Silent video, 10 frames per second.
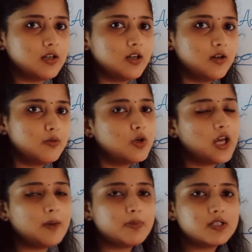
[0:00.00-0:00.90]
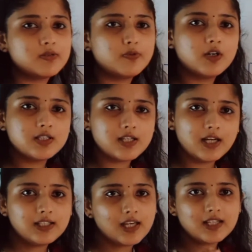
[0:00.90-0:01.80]
What happens?
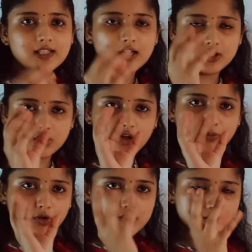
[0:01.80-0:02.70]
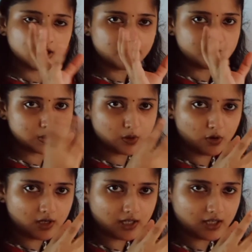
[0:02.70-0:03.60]
Firstly, it gets adsorbed on the surface
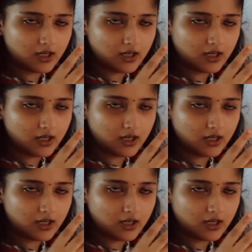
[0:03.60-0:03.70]
only.